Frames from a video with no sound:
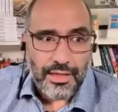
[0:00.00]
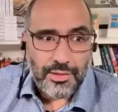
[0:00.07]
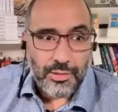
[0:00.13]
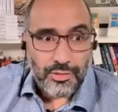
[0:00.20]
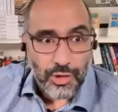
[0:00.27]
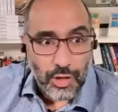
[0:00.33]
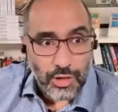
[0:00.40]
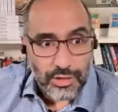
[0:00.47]

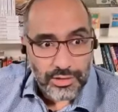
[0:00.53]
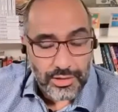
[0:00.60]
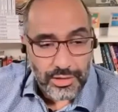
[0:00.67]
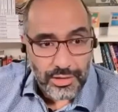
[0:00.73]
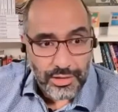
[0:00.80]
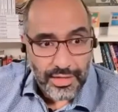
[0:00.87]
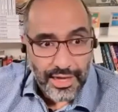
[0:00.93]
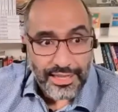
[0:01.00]

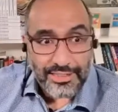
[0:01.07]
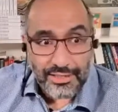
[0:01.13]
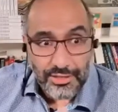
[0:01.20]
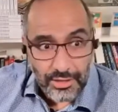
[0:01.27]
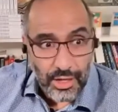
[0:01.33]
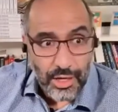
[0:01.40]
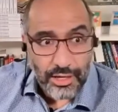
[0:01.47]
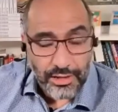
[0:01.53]
sociology
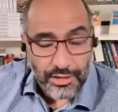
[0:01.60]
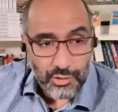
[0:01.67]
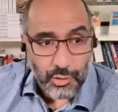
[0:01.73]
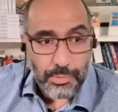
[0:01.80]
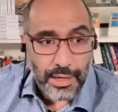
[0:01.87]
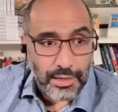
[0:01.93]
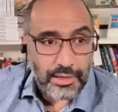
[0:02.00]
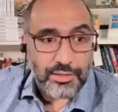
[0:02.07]
has done
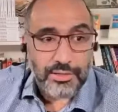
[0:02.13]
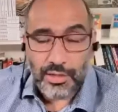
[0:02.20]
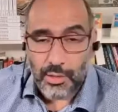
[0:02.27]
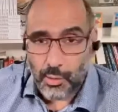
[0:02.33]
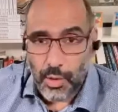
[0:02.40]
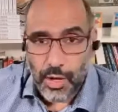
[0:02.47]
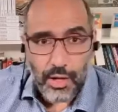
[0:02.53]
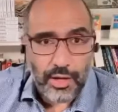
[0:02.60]

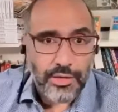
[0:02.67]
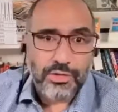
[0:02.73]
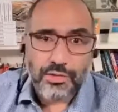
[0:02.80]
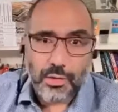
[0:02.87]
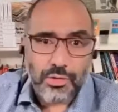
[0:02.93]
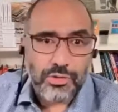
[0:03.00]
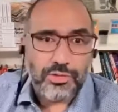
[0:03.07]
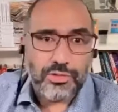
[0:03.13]
tremendously well, and the
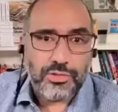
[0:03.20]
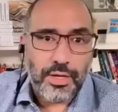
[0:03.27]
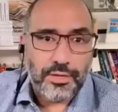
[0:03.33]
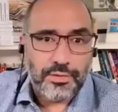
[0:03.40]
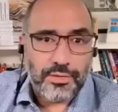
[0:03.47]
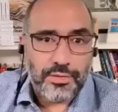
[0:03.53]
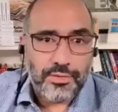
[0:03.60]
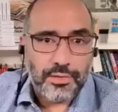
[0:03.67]
social
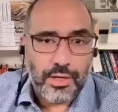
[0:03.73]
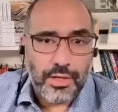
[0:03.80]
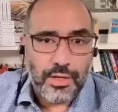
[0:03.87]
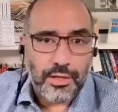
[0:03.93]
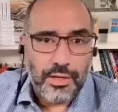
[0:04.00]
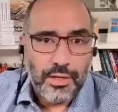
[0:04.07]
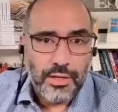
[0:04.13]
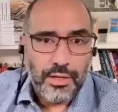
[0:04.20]
sciences have
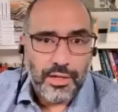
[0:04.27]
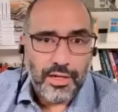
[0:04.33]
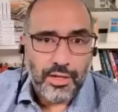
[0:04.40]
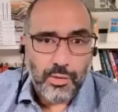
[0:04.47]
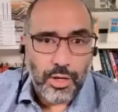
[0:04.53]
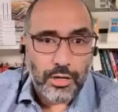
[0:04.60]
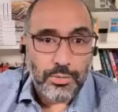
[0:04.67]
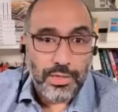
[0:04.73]
done
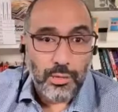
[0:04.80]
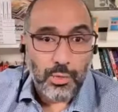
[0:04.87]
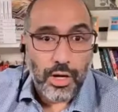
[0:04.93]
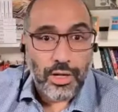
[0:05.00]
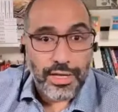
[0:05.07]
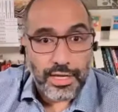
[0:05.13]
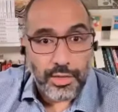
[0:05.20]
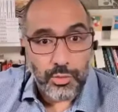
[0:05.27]
incredibly
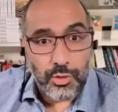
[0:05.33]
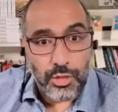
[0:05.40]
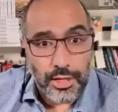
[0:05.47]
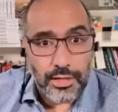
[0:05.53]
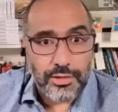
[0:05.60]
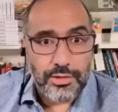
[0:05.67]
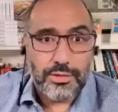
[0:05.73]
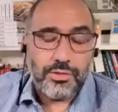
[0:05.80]
well in
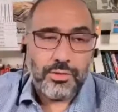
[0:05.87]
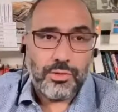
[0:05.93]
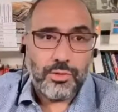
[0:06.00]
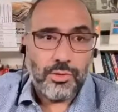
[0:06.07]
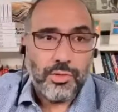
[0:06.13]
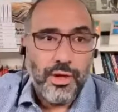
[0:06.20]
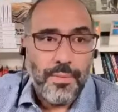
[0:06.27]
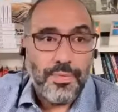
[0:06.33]
relation
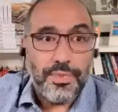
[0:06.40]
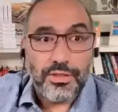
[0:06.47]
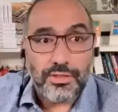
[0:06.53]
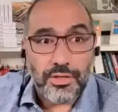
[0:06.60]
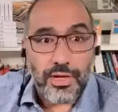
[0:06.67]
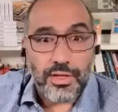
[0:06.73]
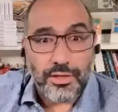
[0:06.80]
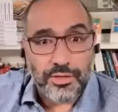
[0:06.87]
to the
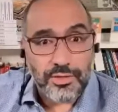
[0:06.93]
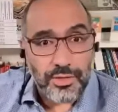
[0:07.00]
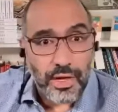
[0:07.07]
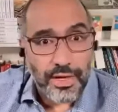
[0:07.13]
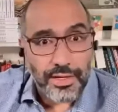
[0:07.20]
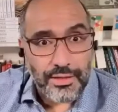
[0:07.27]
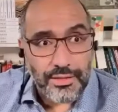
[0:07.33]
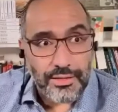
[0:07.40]
study of
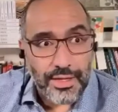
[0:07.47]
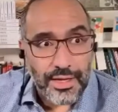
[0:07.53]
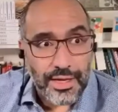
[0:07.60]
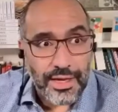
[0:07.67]
science.